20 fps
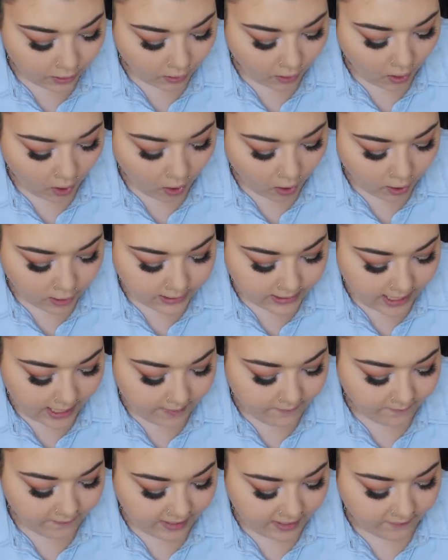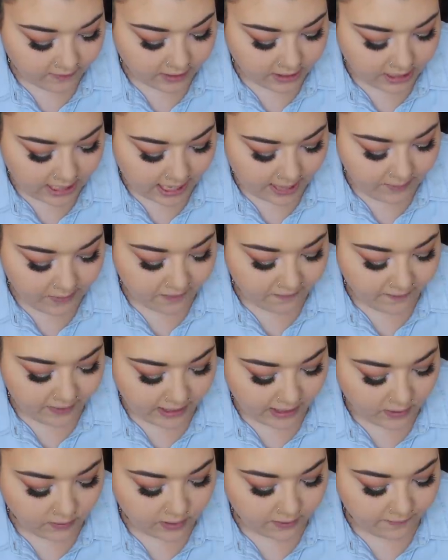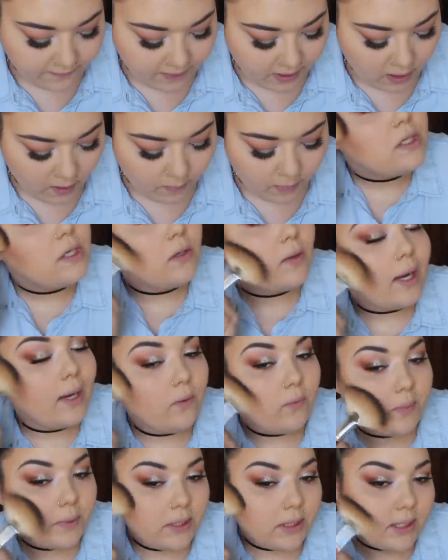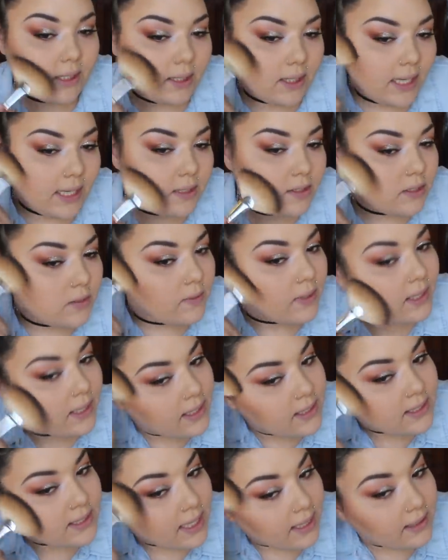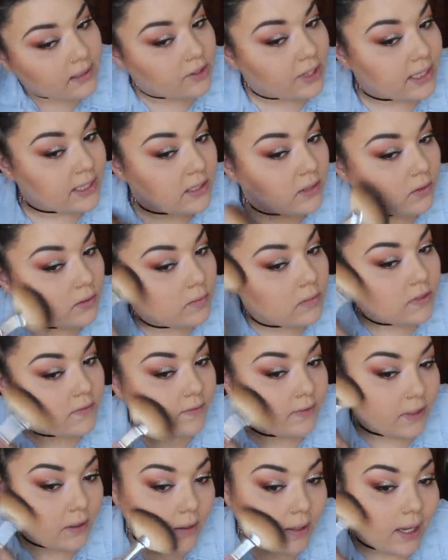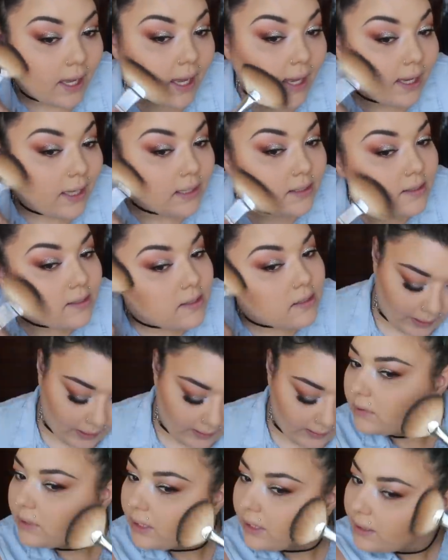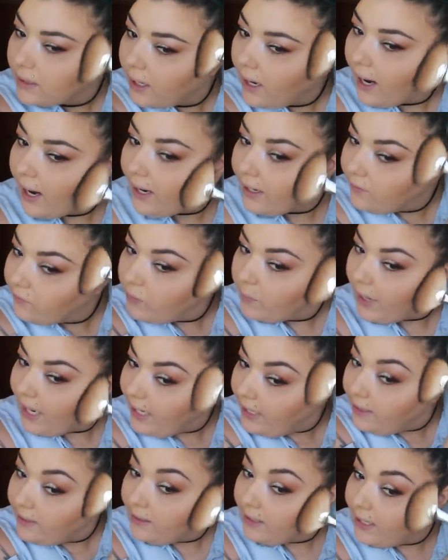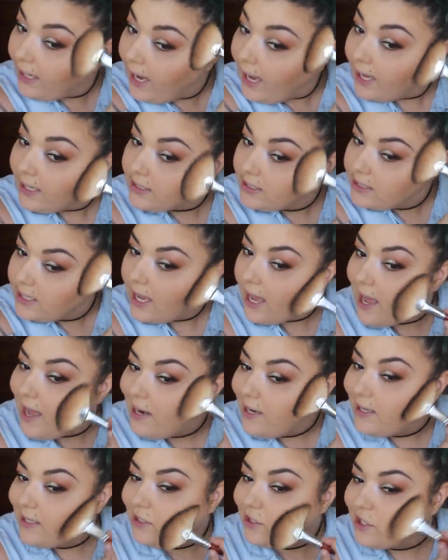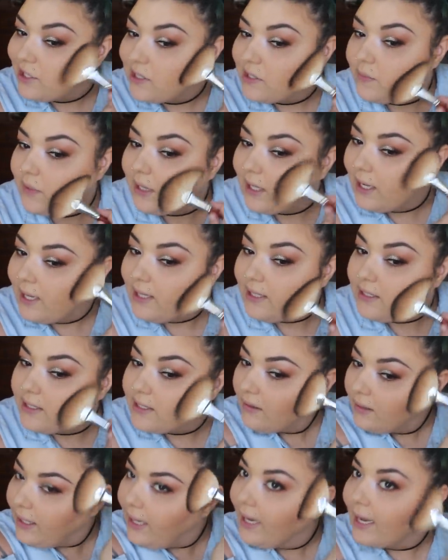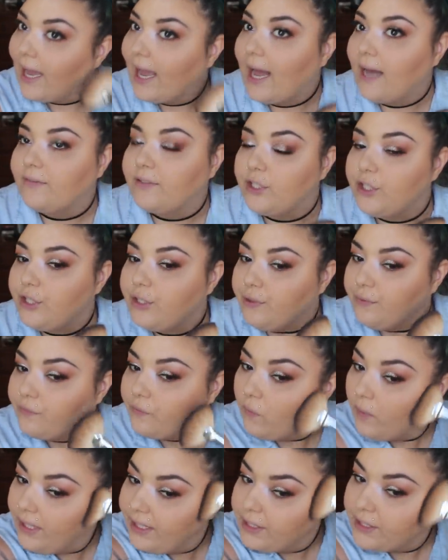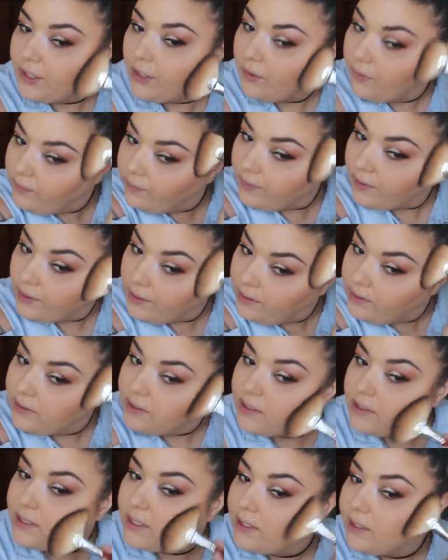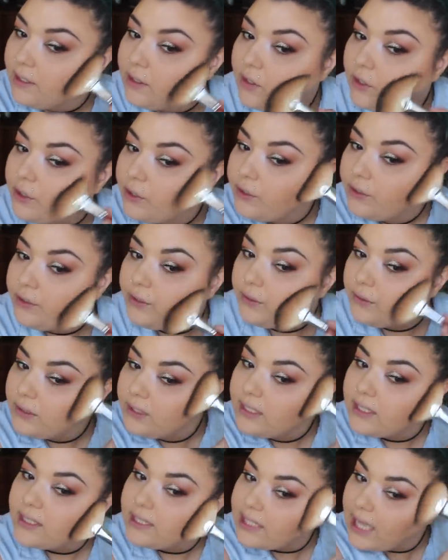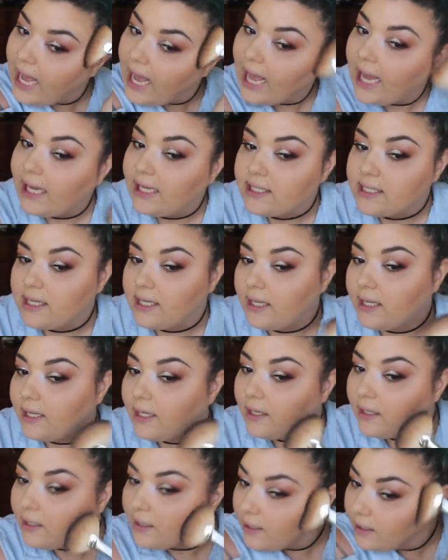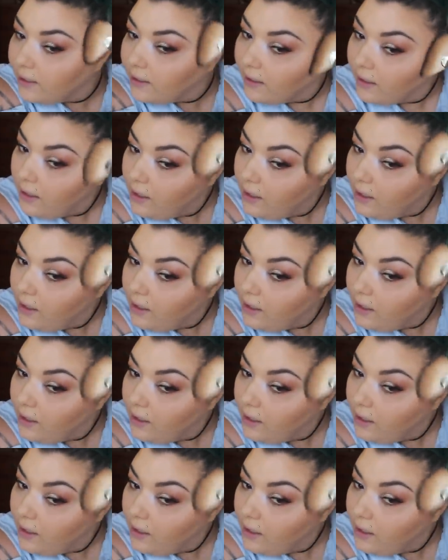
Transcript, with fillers: your all-time favorite type of video to film? So I really like doing inside the dressing rooms for you guys, but they're kind of a pain in the ass to edit just because, like, I have to do voiceovers and include the sizing, and